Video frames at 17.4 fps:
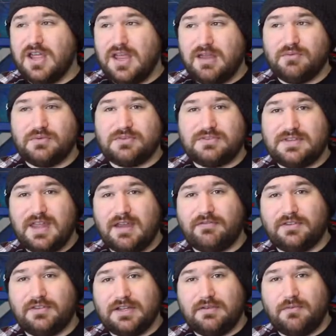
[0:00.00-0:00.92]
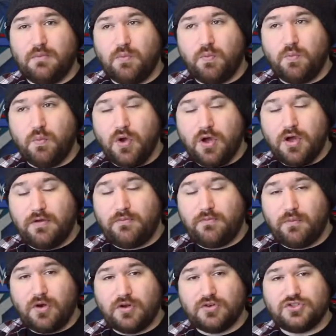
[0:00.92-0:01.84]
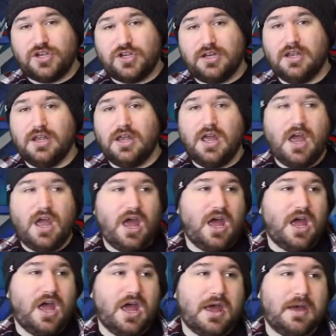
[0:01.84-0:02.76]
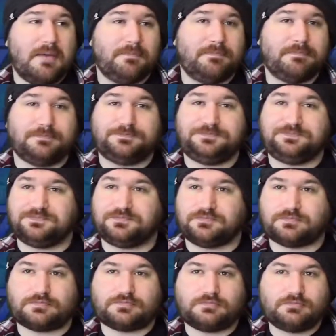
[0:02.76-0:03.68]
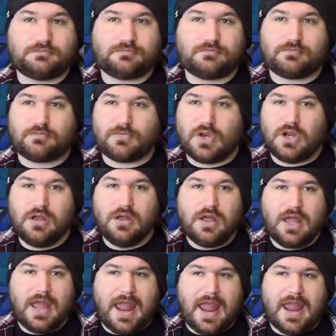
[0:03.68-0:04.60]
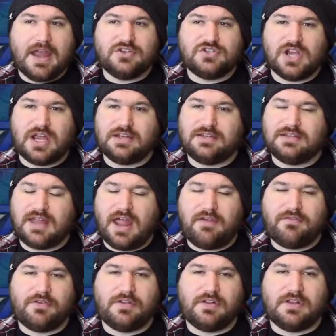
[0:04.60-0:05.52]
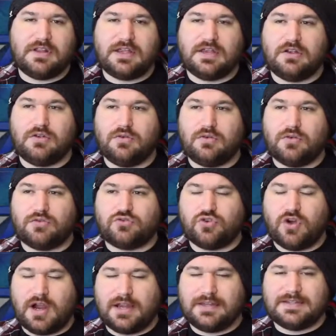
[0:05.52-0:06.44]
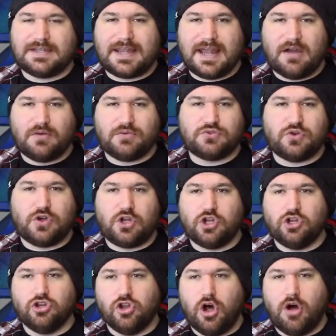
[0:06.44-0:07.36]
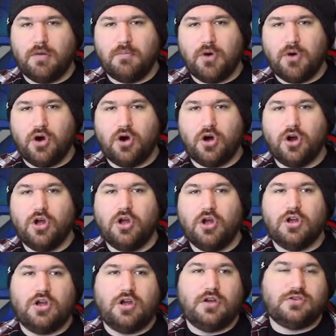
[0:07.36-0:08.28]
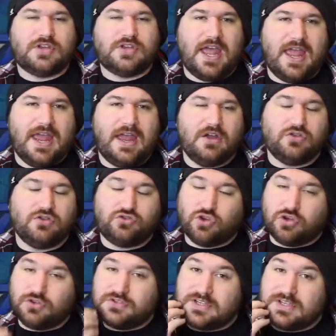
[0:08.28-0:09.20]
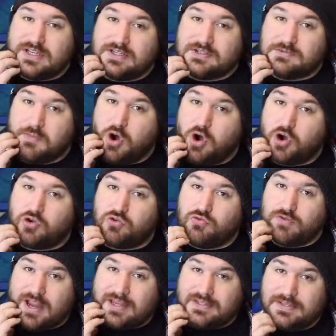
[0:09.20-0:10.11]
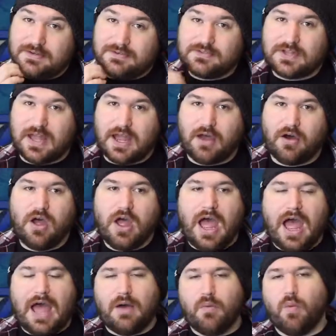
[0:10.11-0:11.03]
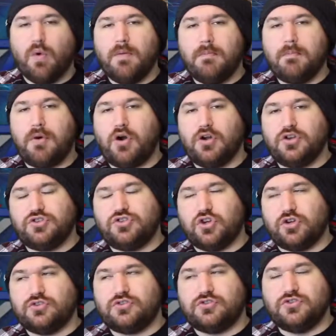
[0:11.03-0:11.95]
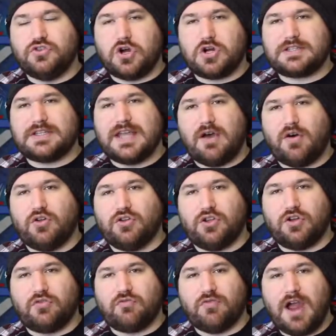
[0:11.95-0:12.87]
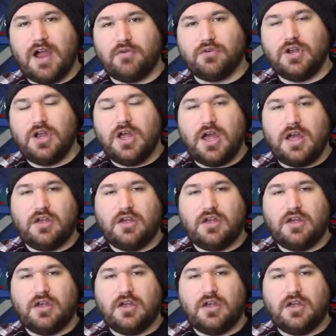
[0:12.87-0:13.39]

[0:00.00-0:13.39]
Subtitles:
It was definitely worth watching. AJ definitely trying to counter a lot more to it, John Cena's more aggressive style. At one point, John's knocked out on the ground.